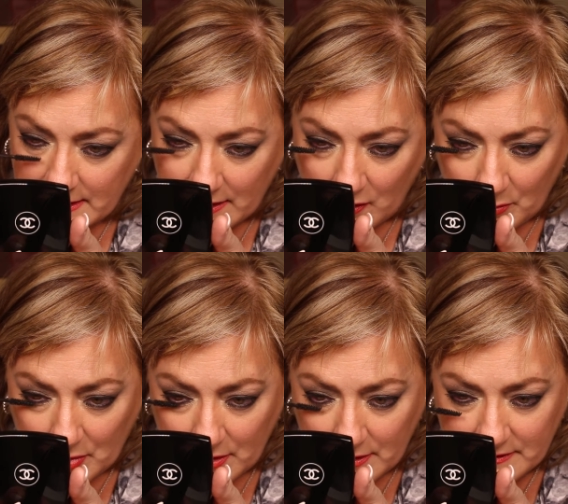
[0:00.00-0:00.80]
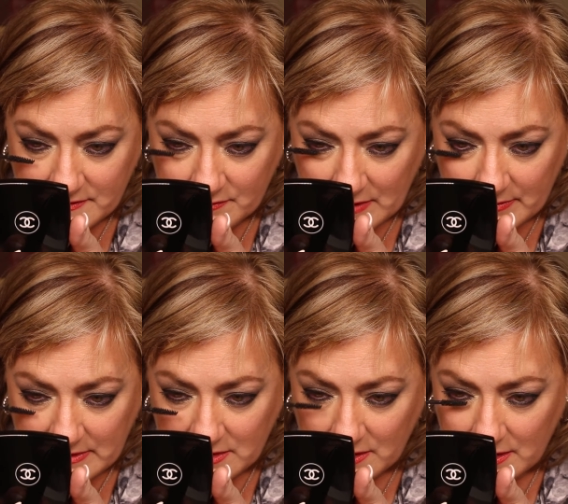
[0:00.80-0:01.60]
kelp, it may be
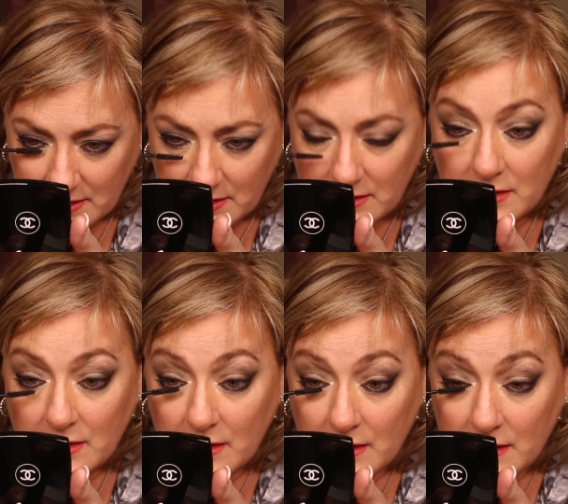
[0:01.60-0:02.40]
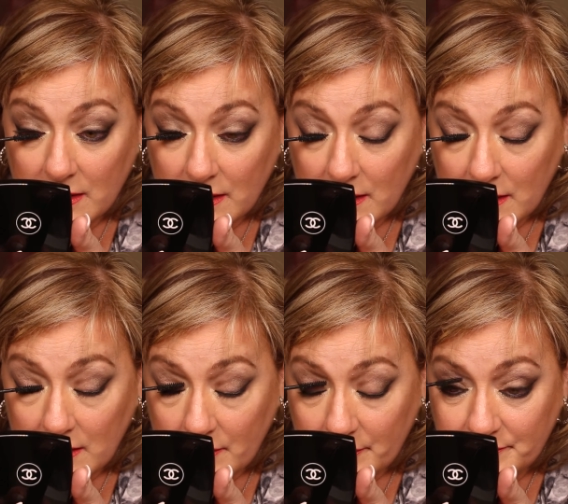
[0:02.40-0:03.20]
darker.
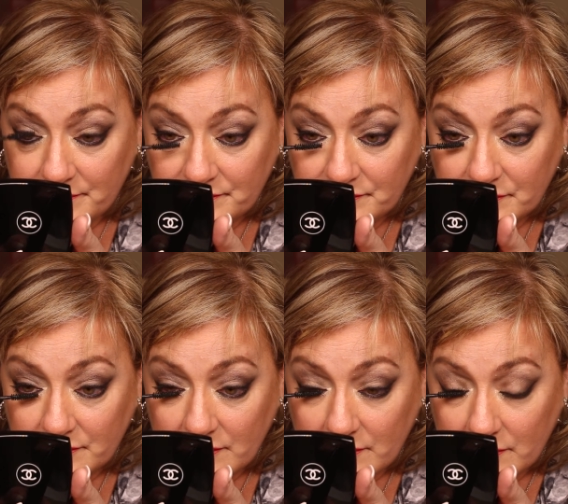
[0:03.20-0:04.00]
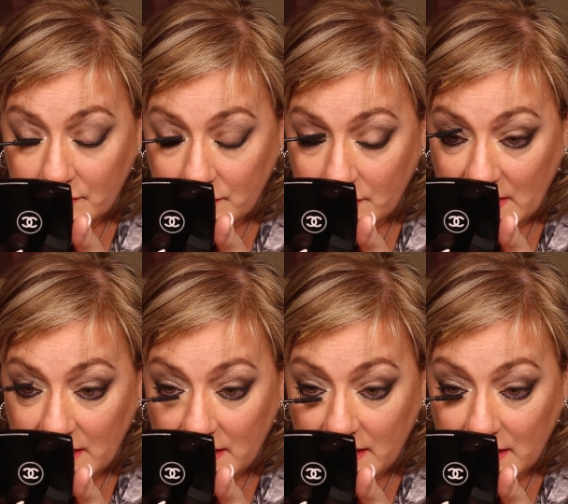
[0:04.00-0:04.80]
Um,
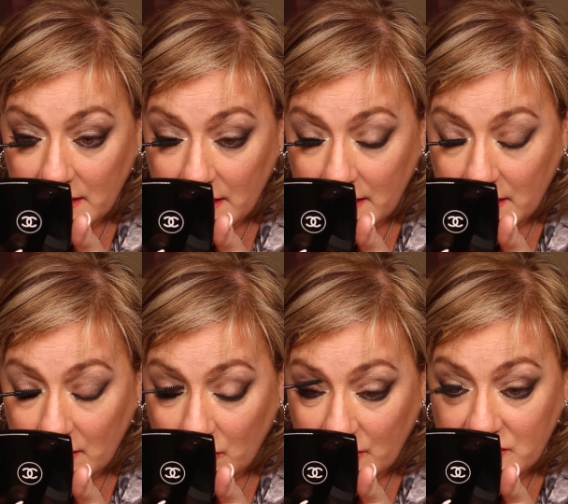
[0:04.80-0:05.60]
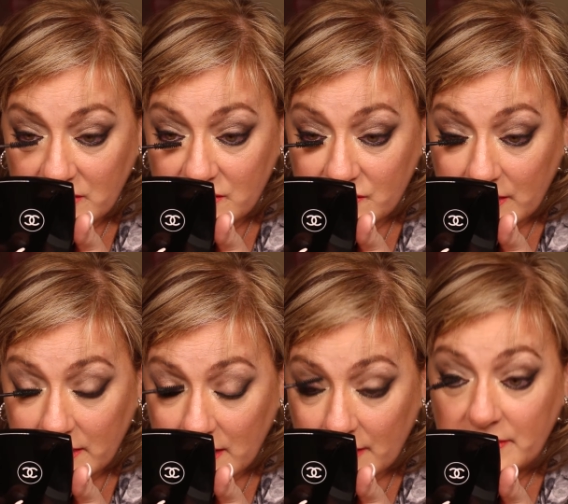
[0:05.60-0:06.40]
again, I am brushing straight
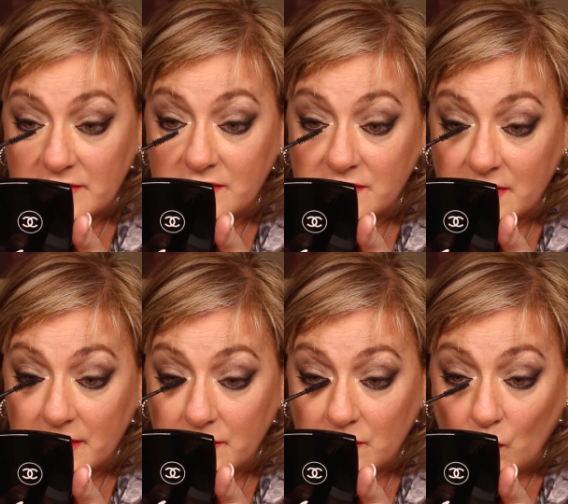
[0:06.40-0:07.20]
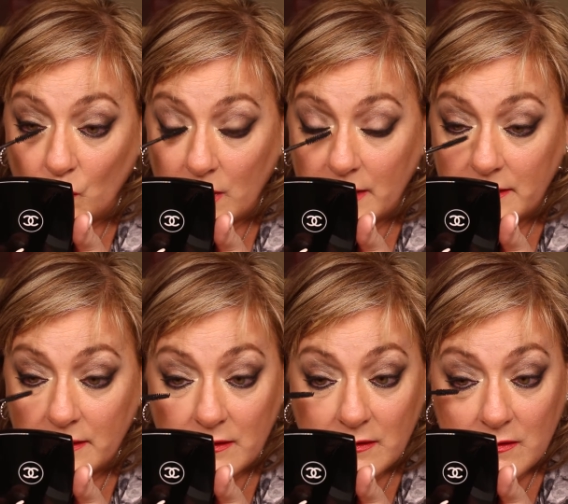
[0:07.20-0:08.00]
up. This is coat one.
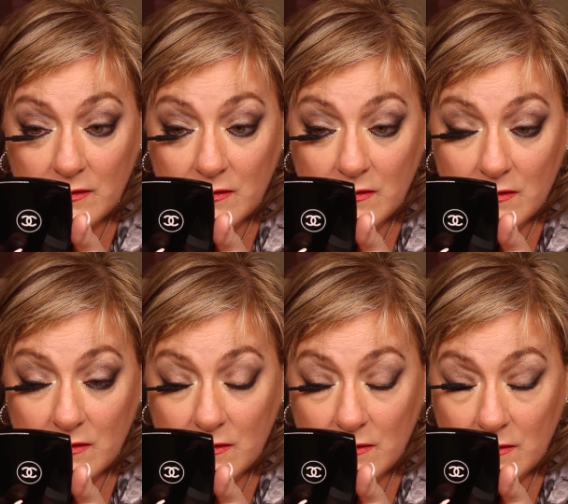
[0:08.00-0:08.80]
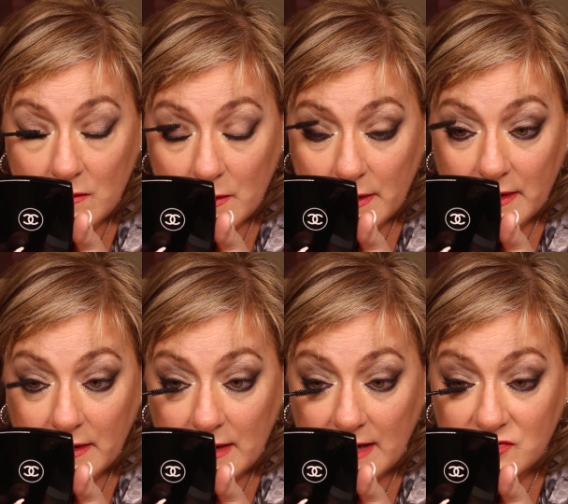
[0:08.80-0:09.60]

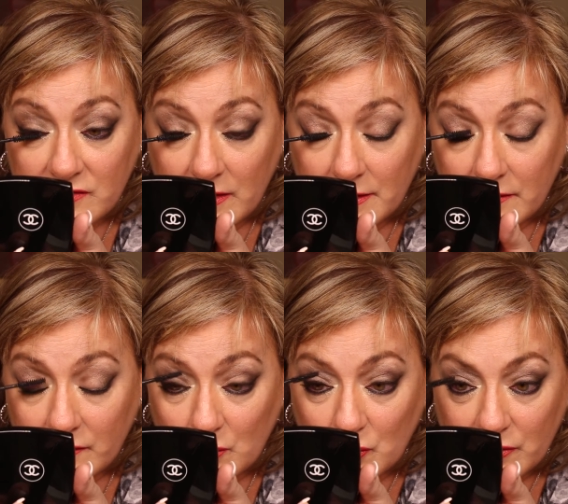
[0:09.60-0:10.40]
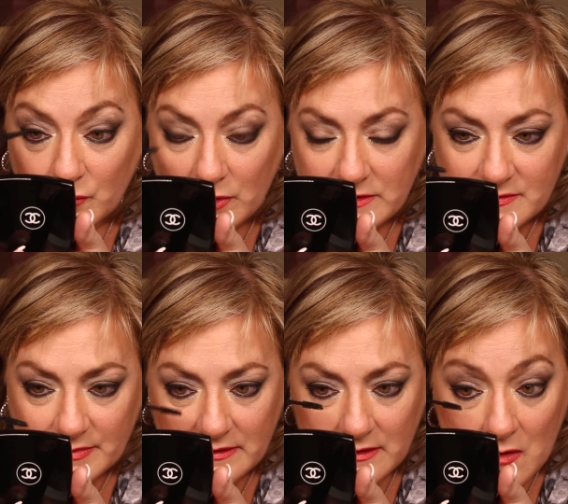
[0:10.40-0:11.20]
Okay, actually I've gone over it more than once, but